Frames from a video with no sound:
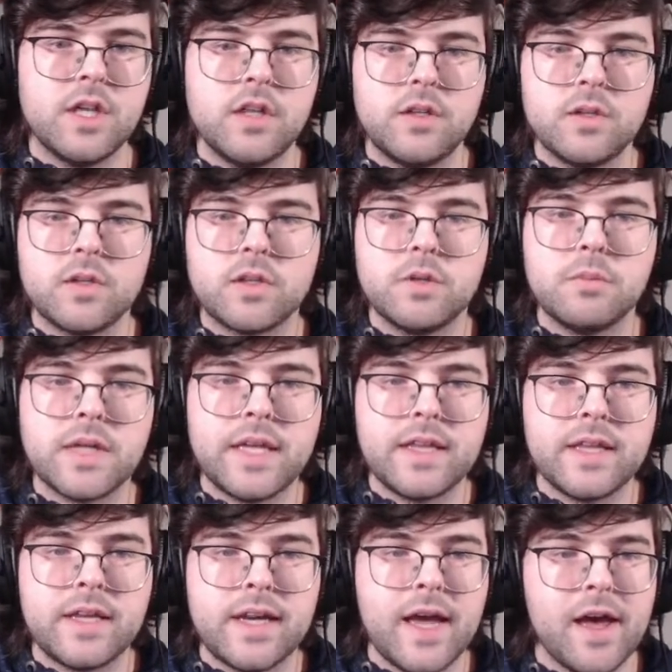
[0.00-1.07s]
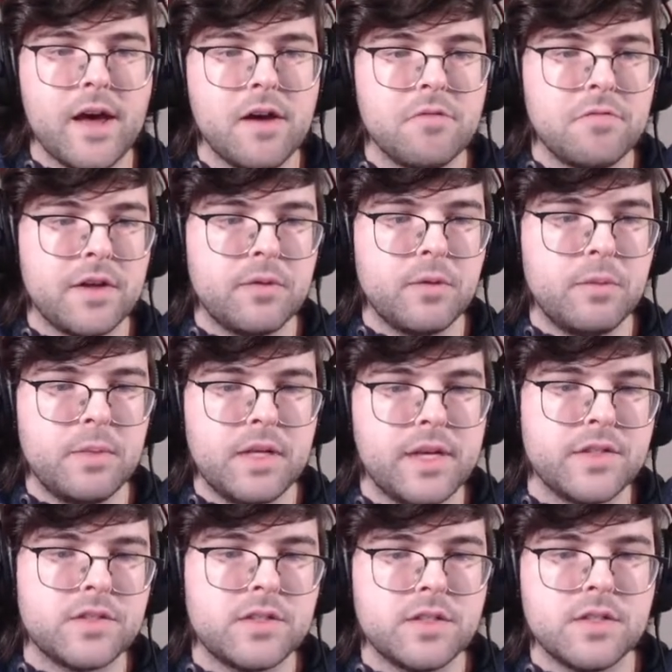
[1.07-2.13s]
little complaint that I have that would be
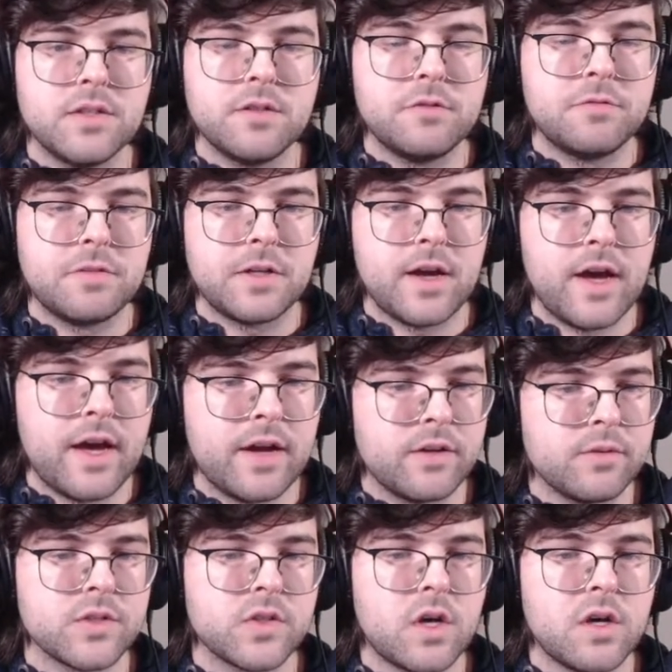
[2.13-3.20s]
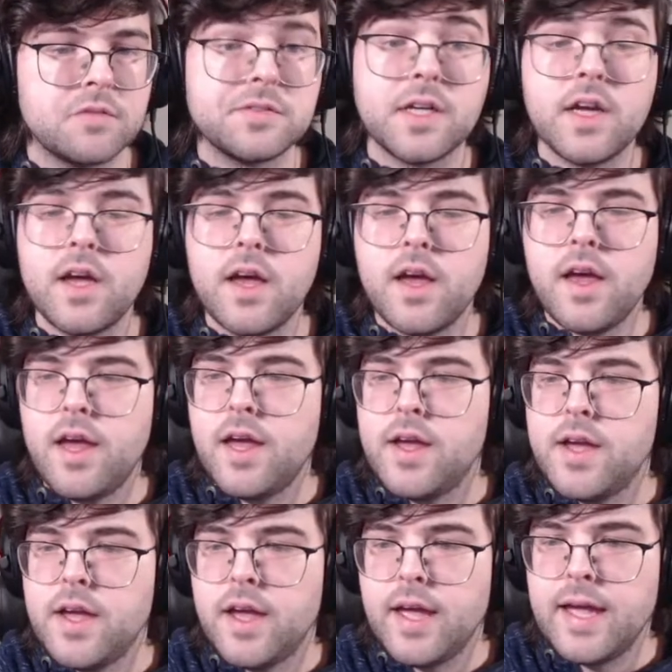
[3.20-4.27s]
nice to figure out how to resolve.
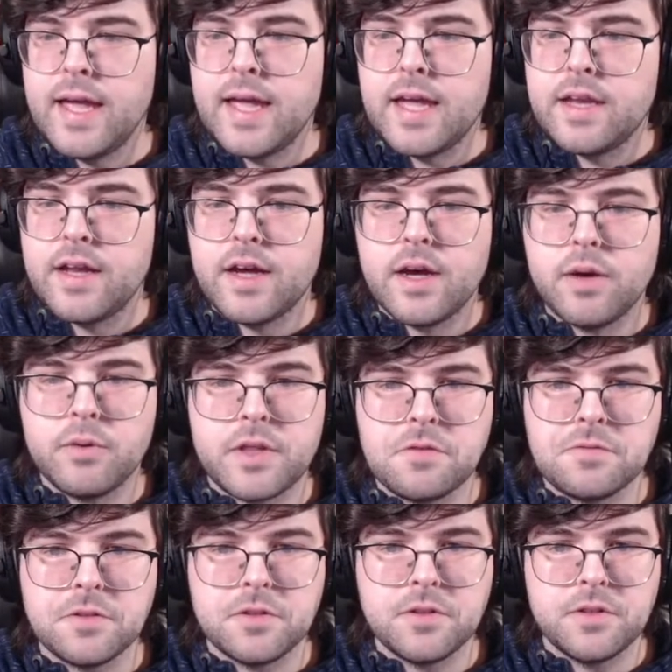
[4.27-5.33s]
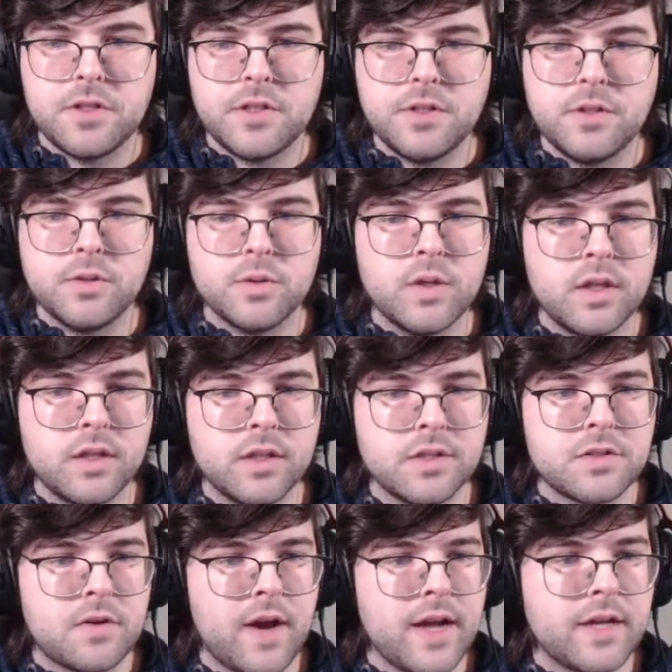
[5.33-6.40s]
And without further ado, let's
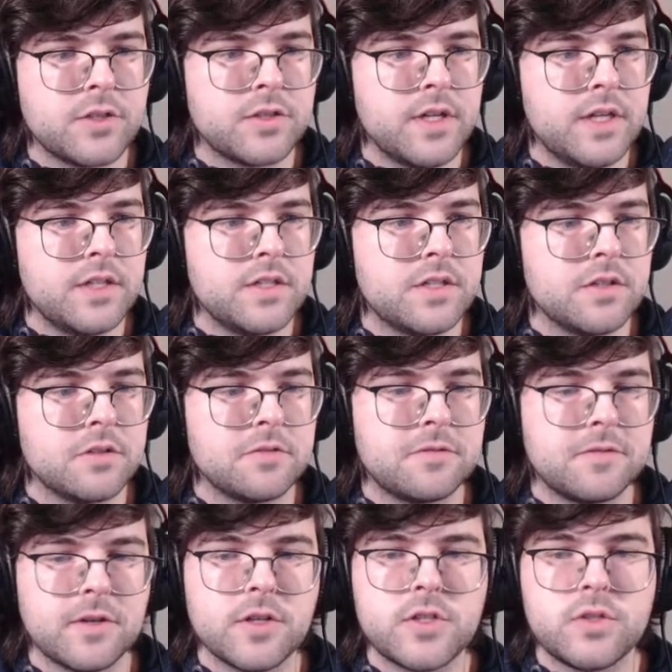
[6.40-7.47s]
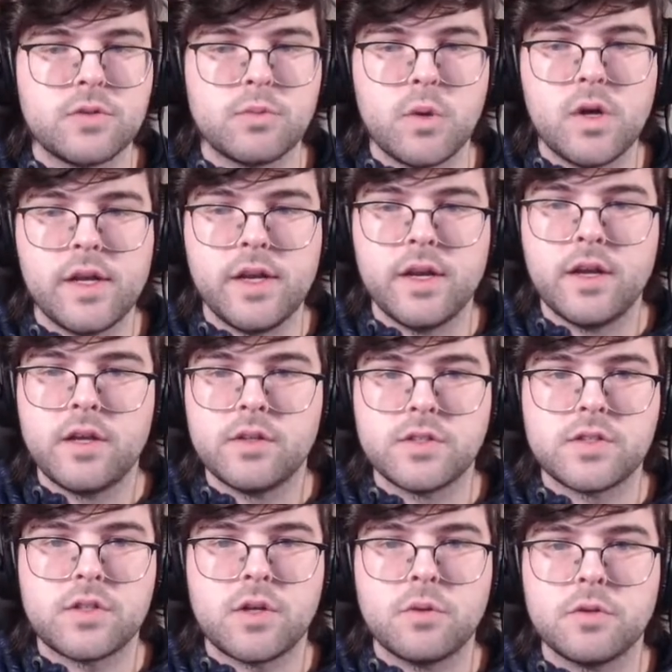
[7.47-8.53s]
crack straight into the first one. Let's
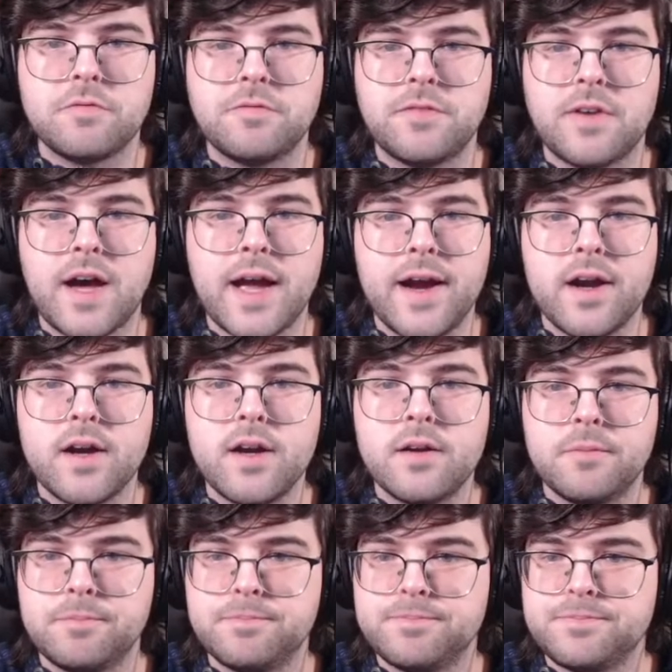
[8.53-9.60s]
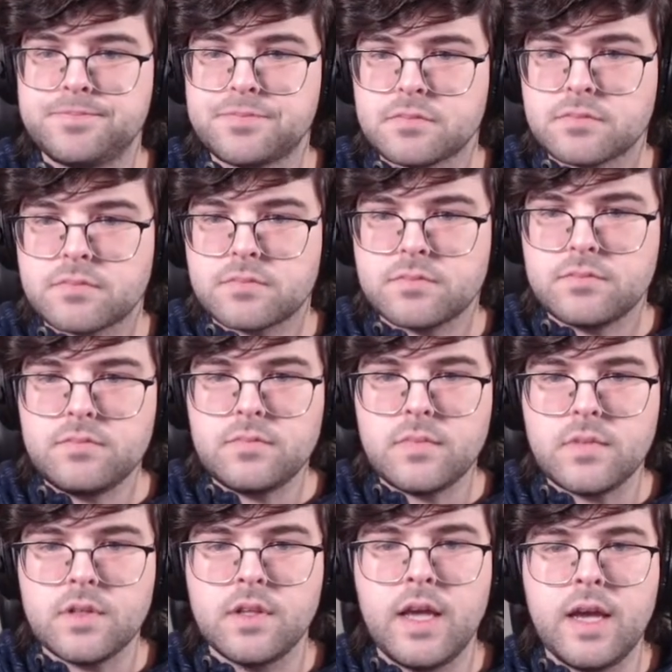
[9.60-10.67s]
start with fire
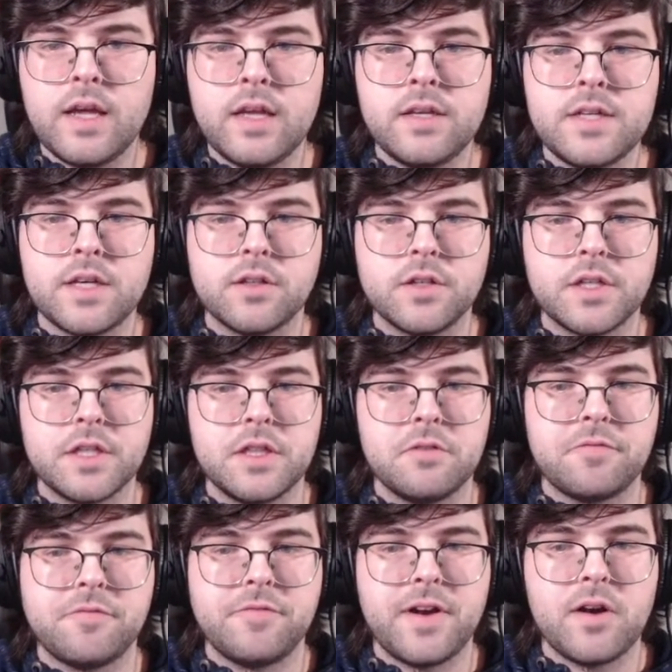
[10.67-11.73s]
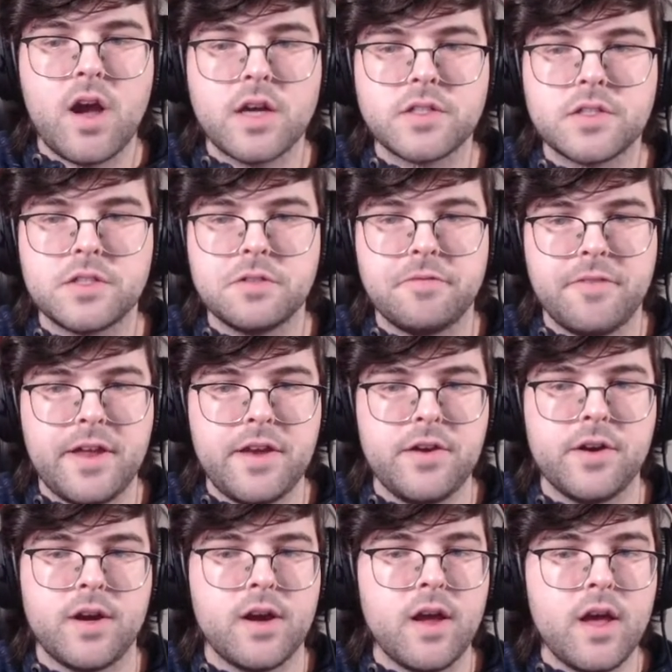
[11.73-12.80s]
and take a look at the Ferox
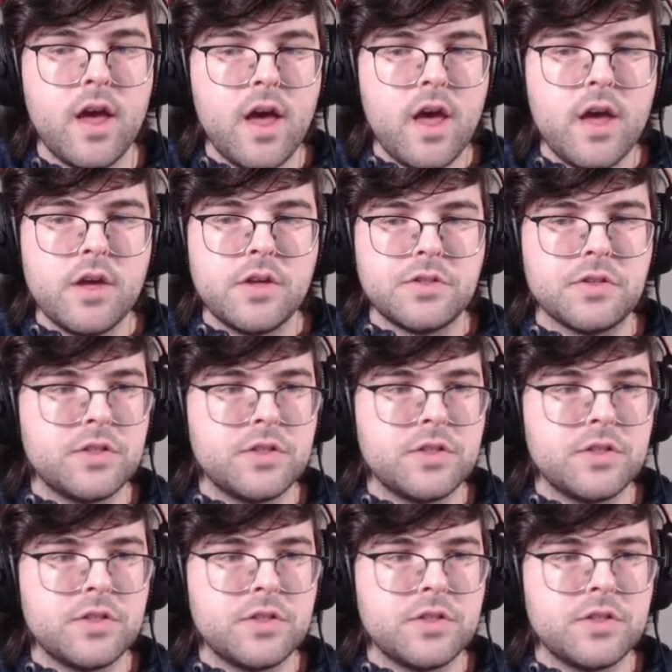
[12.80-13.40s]
Defender. So